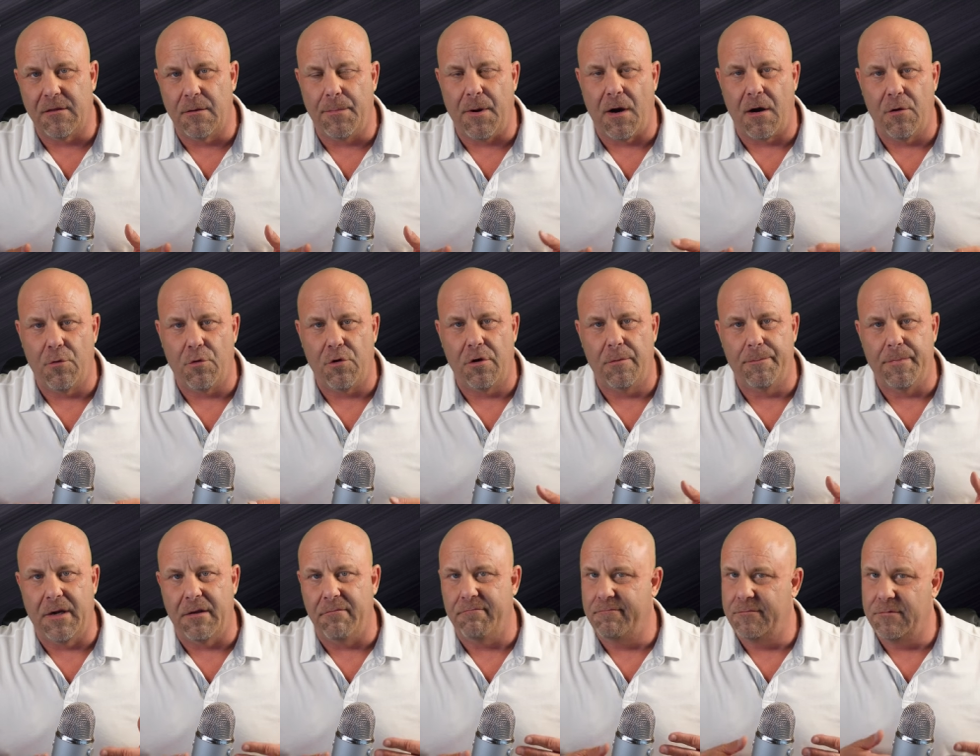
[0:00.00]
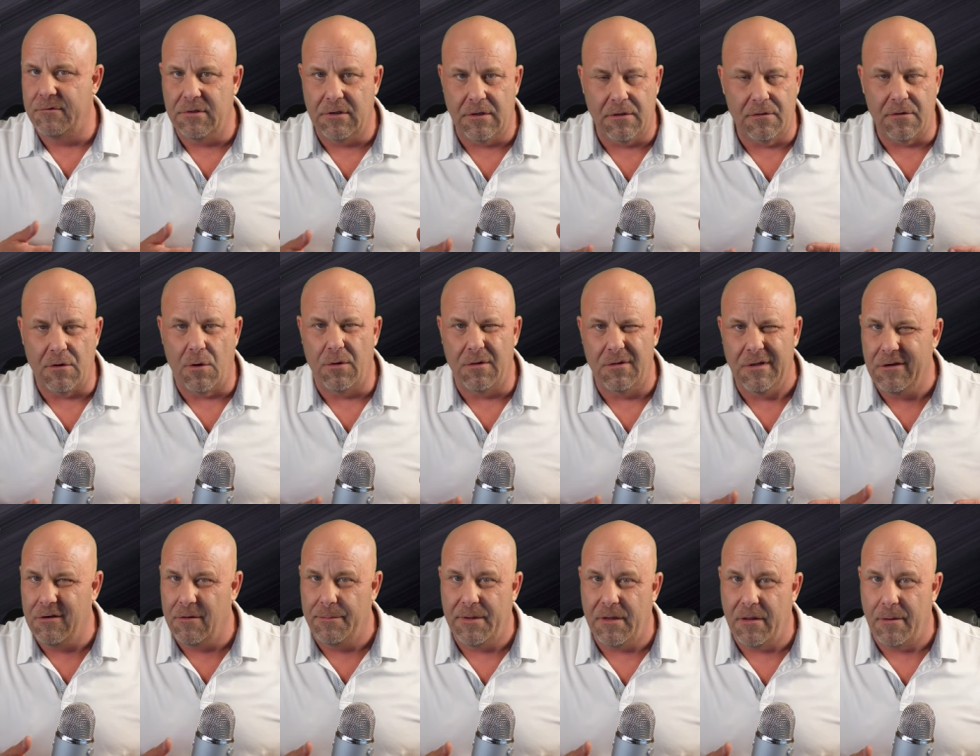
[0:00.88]
the borrower, but you can know a
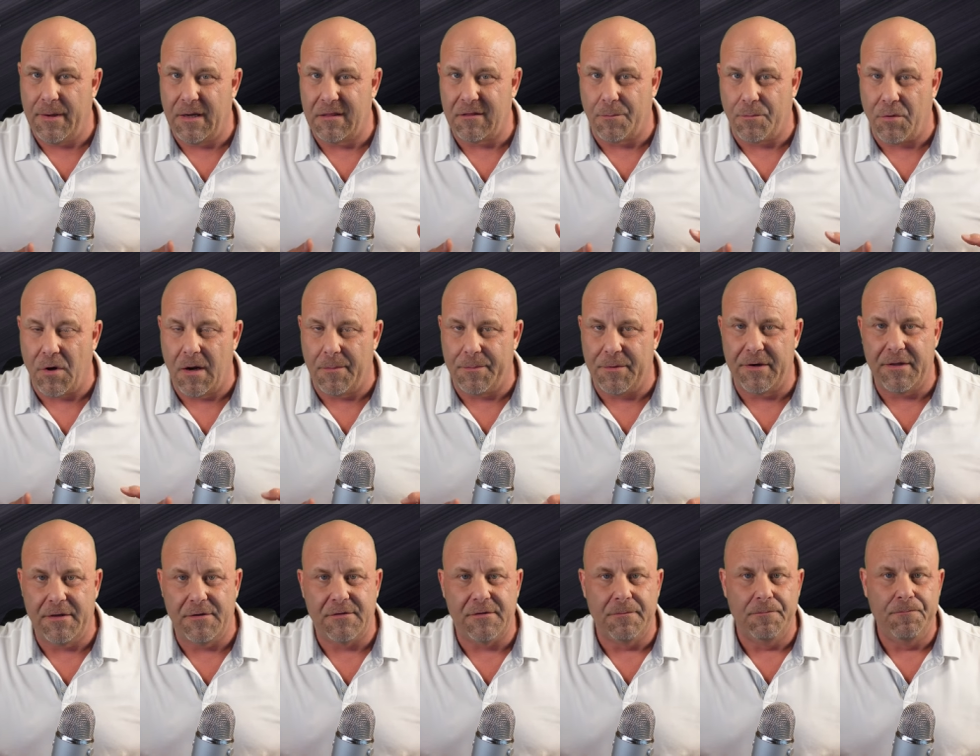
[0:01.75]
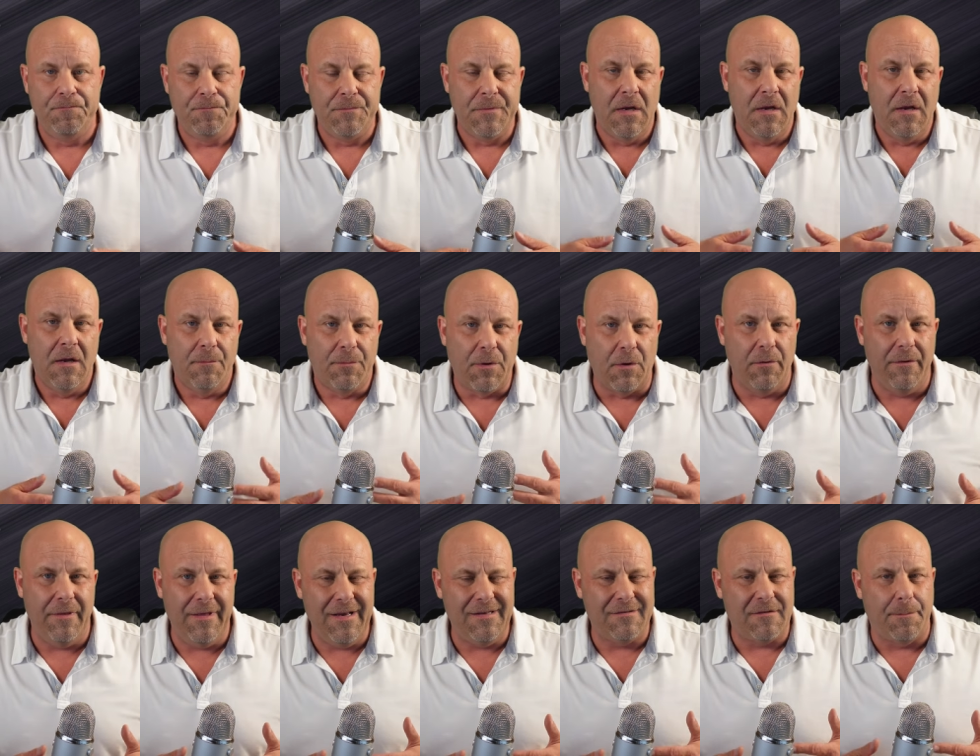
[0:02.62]
little bit about the properties. But
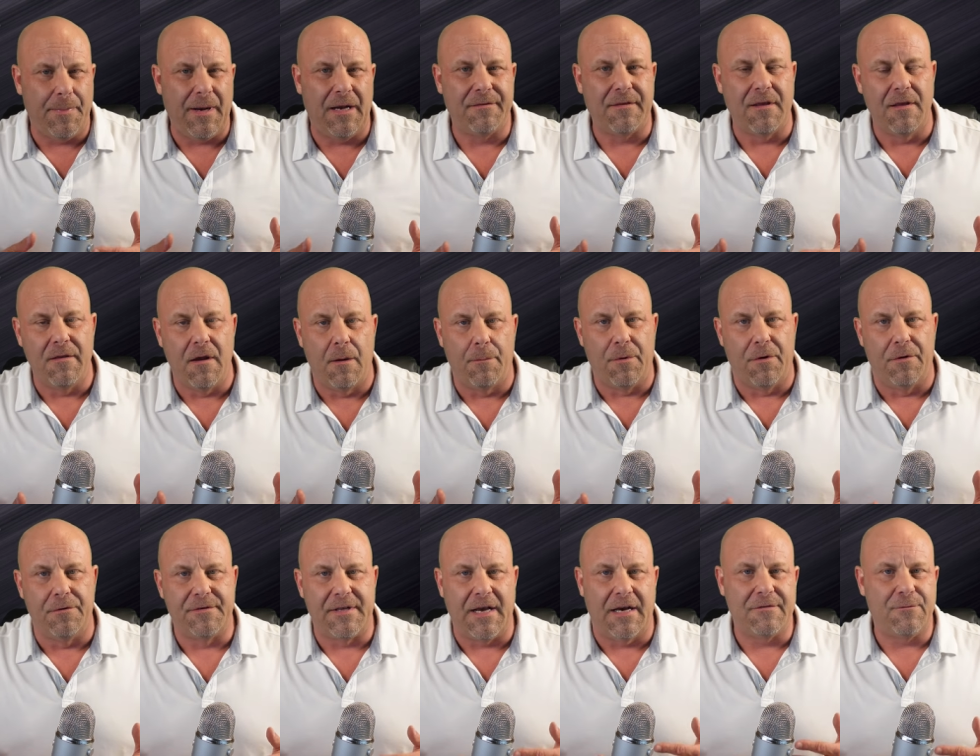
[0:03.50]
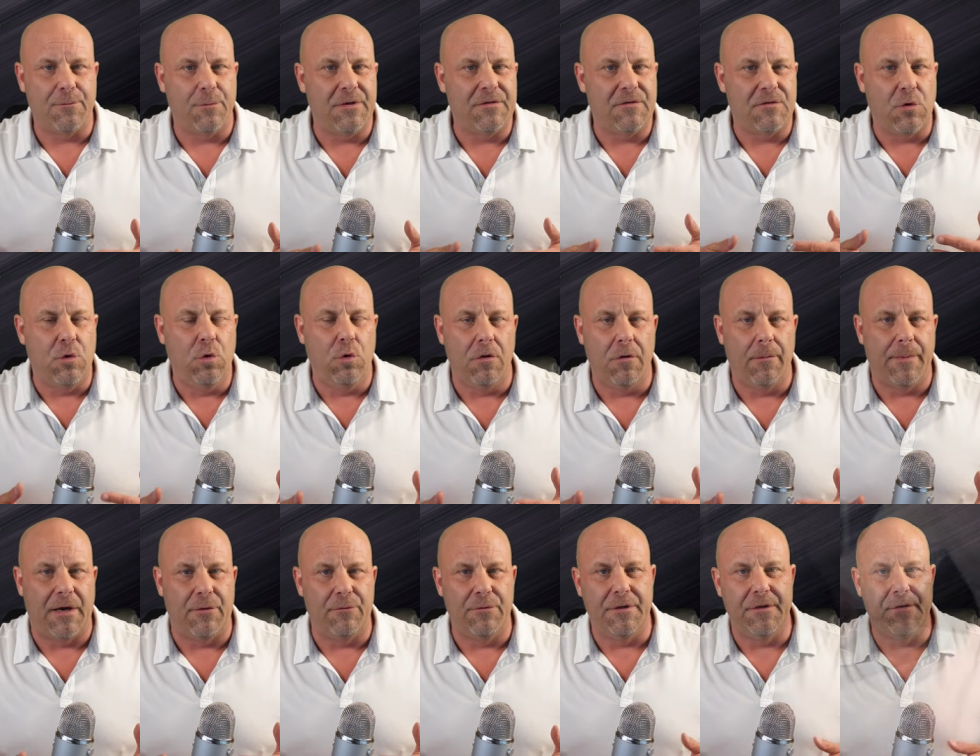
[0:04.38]
really it's about the numbers. That's what's cool
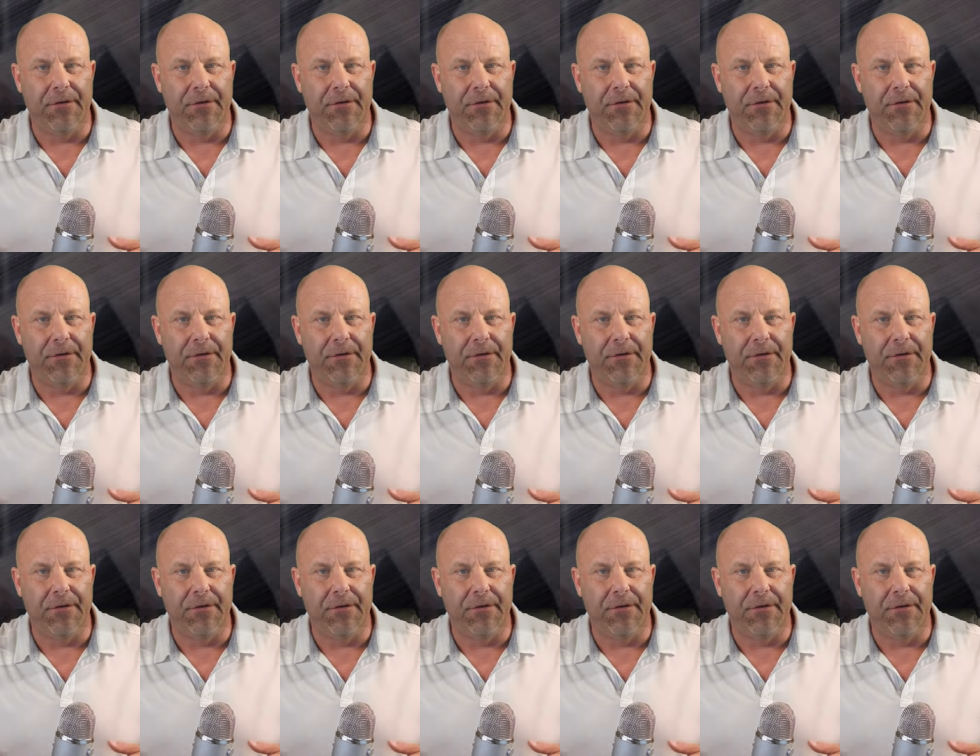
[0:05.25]
about real